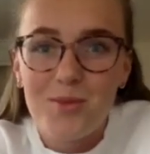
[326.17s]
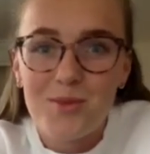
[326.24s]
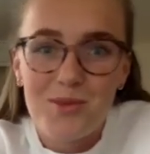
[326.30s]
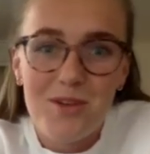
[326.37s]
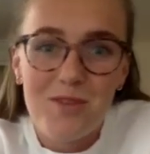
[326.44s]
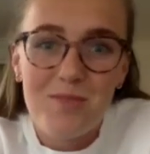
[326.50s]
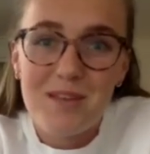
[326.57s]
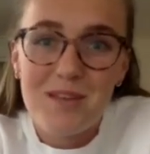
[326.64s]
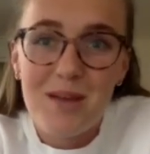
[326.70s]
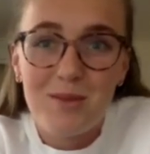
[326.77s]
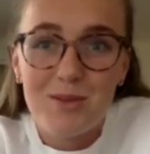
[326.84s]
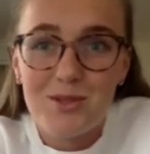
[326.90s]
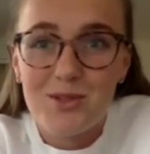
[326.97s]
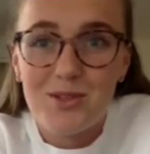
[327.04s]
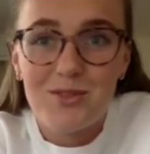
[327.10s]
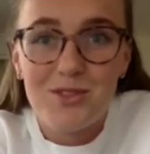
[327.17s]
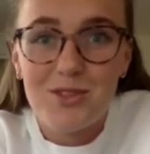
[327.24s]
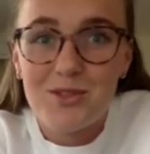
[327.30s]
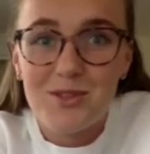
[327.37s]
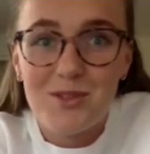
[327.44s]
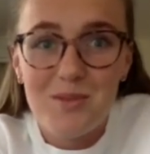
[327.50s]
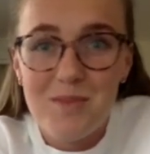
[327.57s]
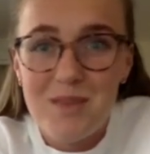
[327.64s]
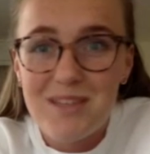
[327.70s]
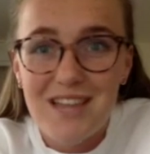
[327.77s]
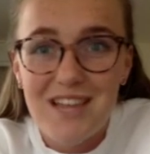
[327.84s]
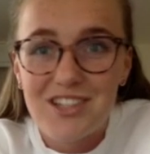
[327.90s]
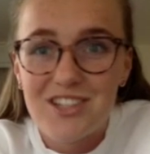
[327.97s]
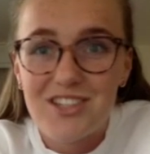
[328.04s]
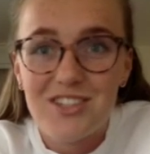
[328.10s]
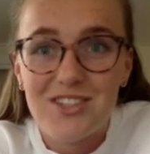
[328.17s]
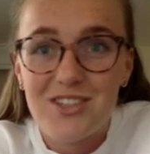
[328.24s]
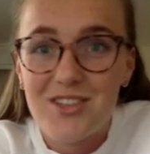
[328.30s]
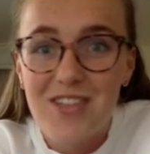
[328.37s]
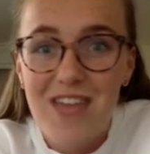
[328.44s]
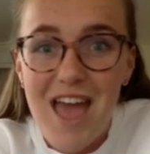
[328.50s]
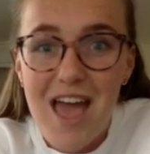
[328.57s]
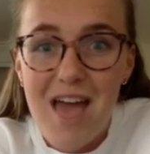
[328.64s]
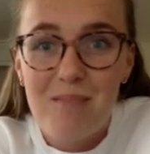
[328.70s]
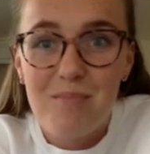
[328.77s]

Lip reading: so I've been able to sort of do some of my sessions on there,